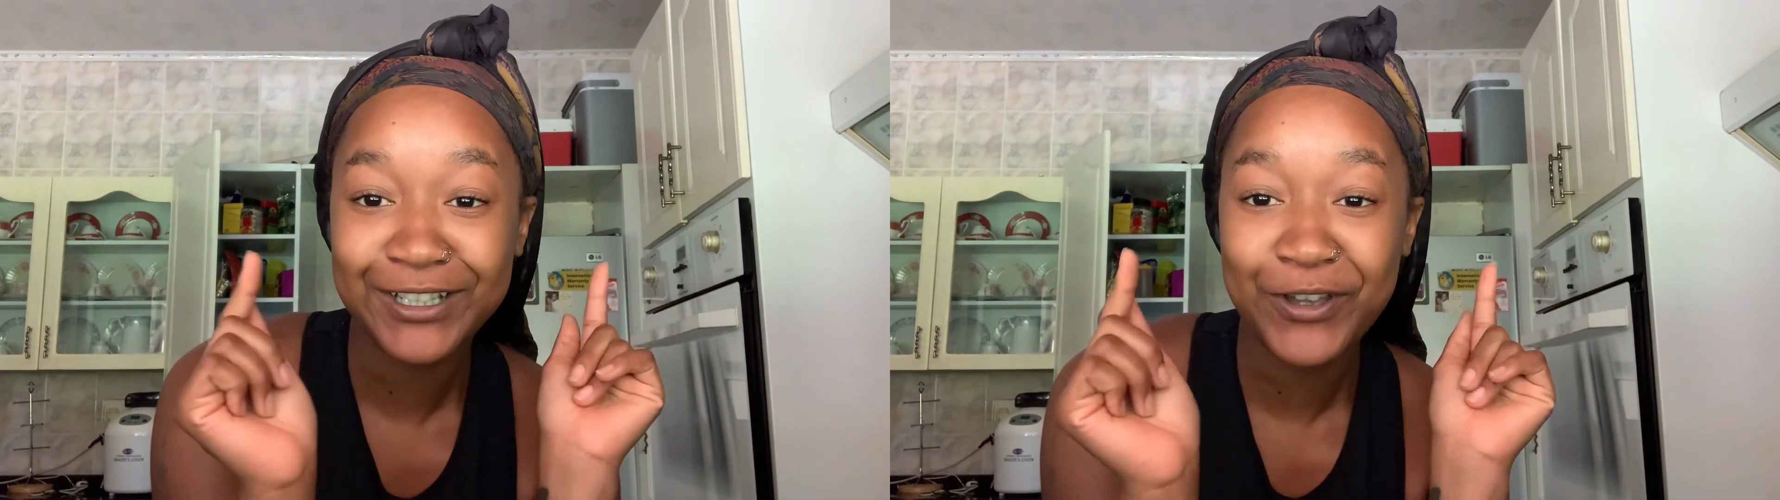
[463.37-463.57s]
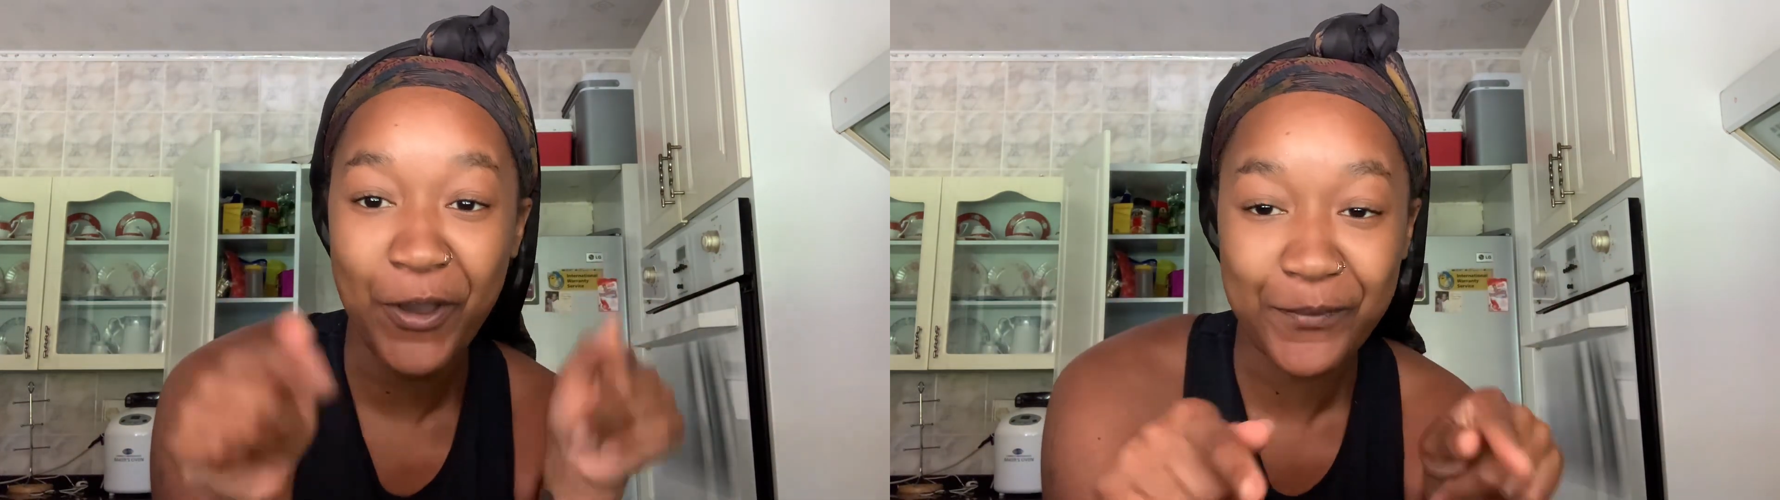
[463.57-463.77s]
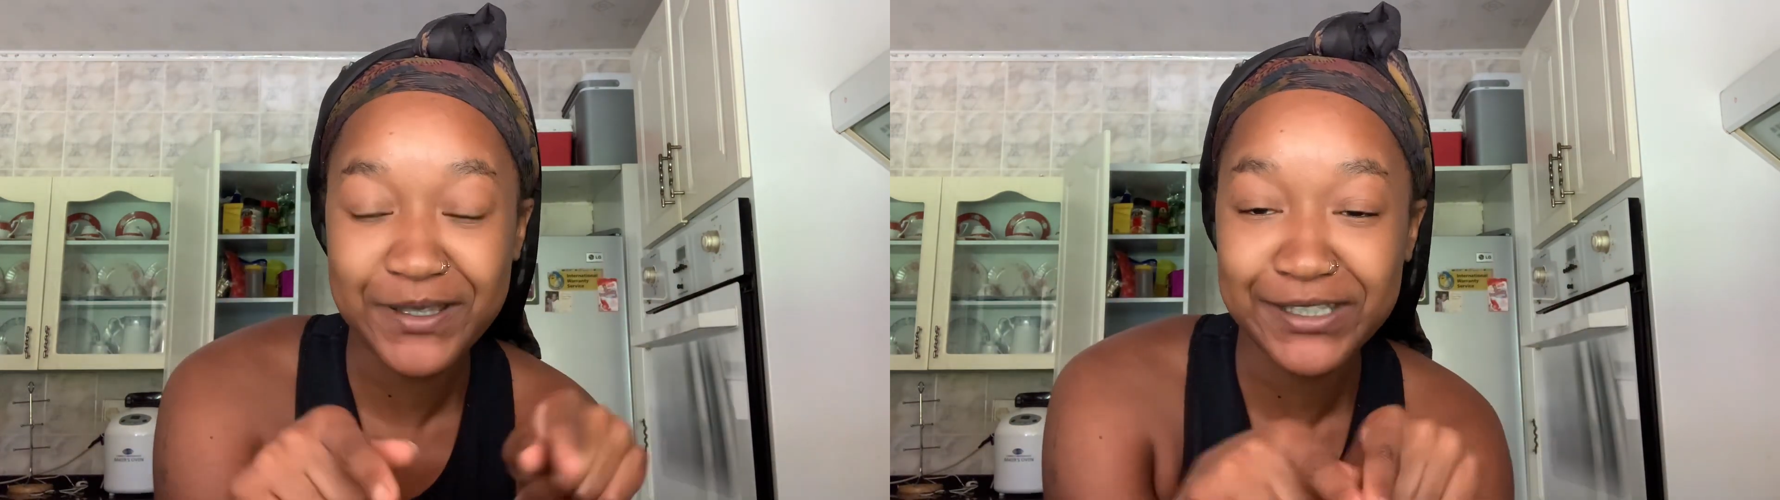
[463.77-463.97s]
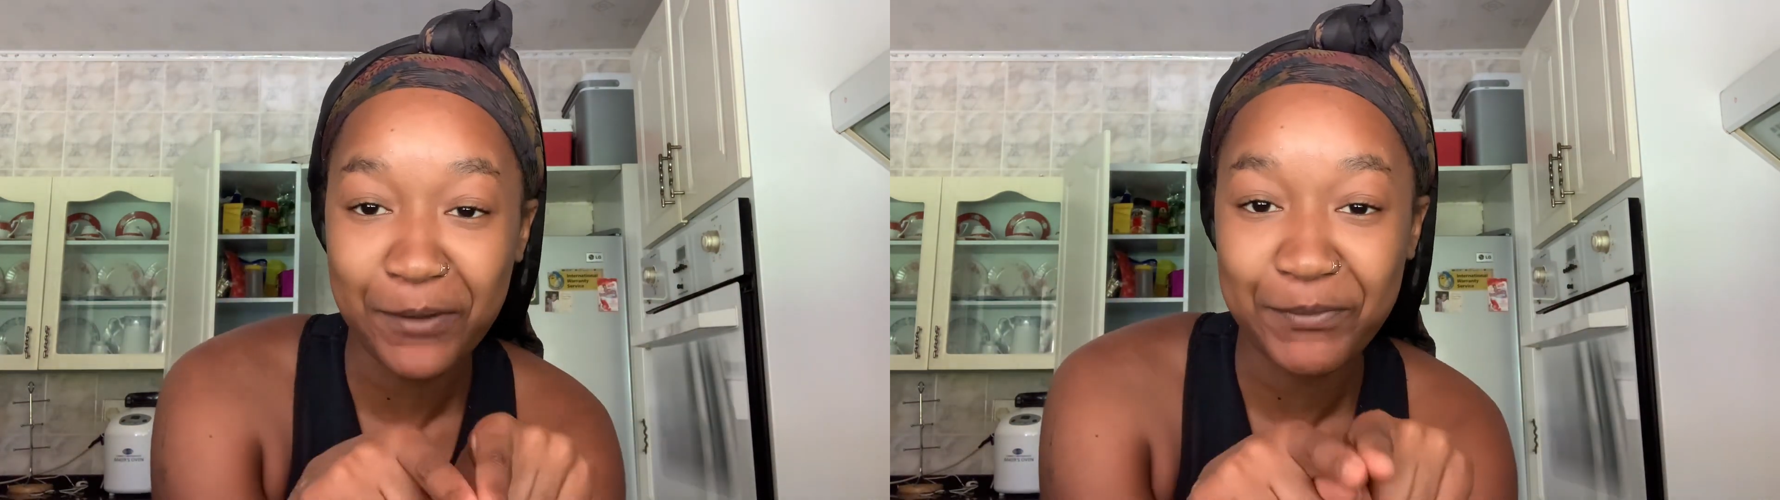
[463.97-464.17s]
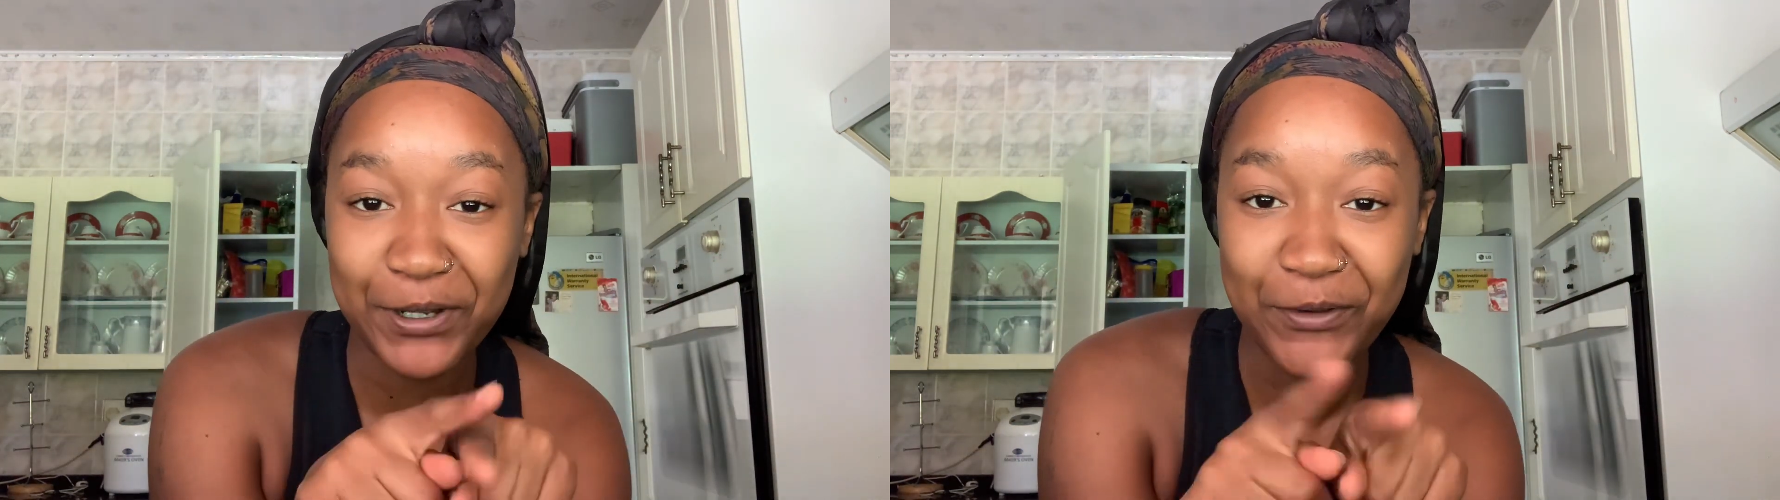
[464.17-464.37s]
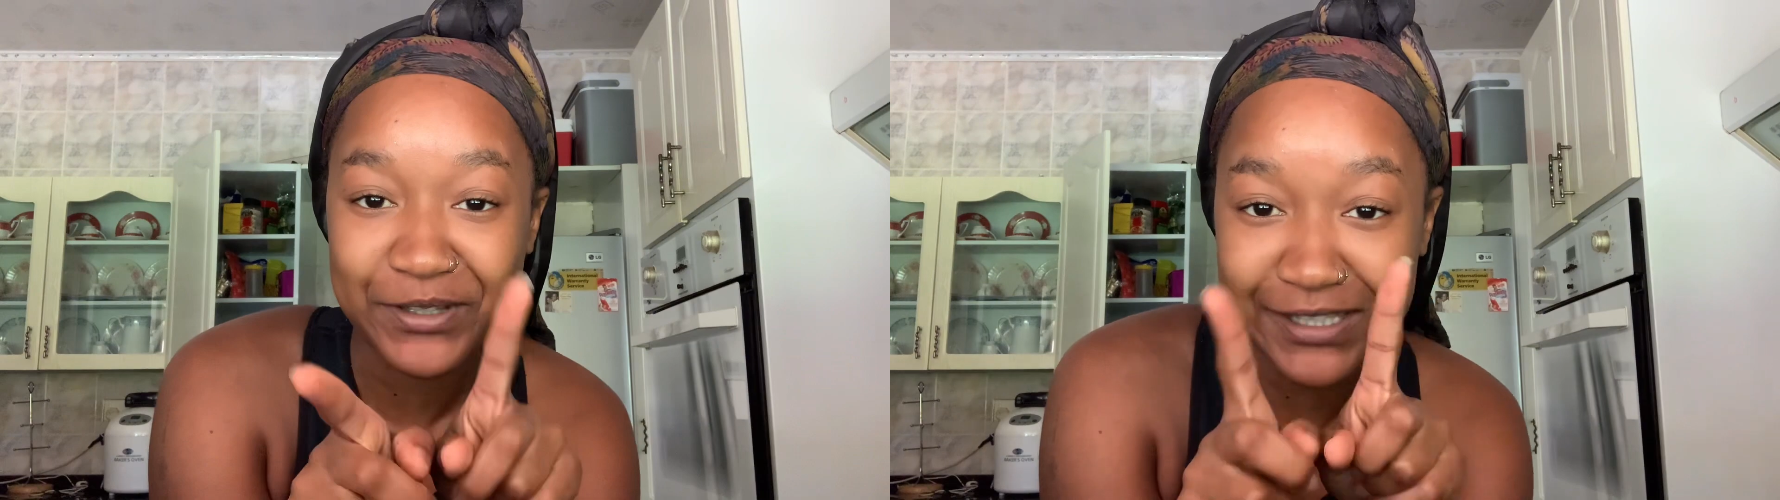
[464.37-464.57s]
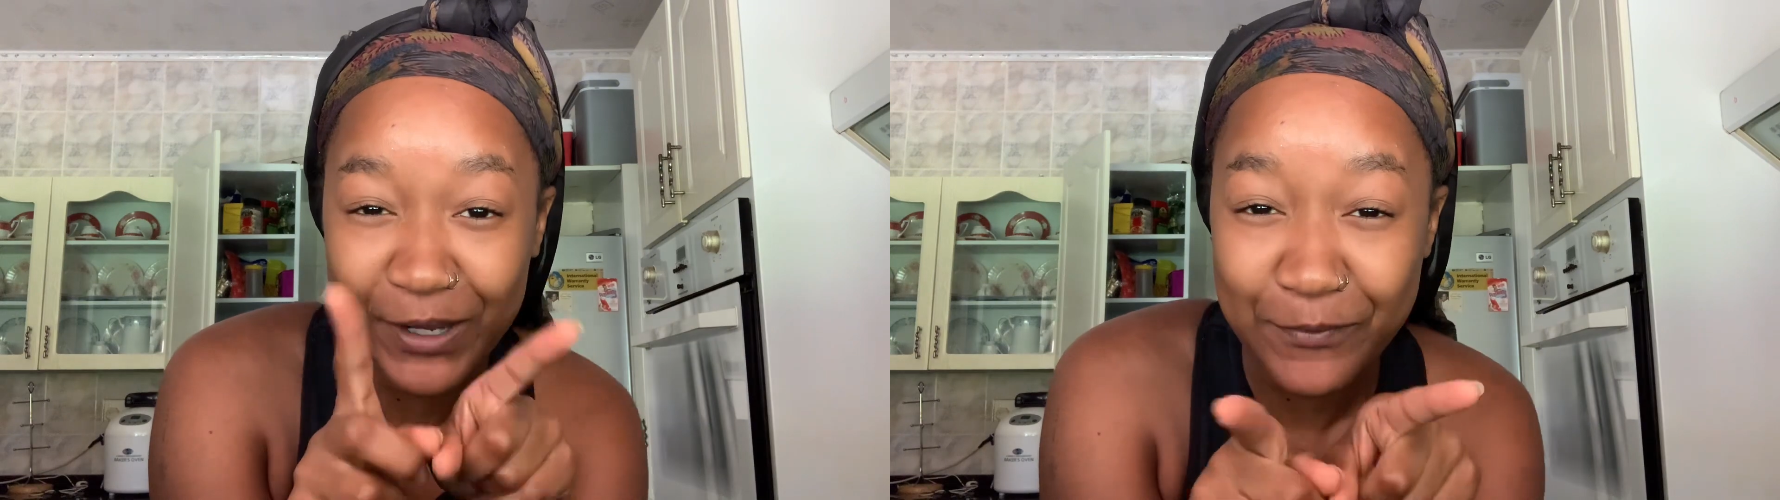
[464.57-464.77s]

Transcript: comment down below and tell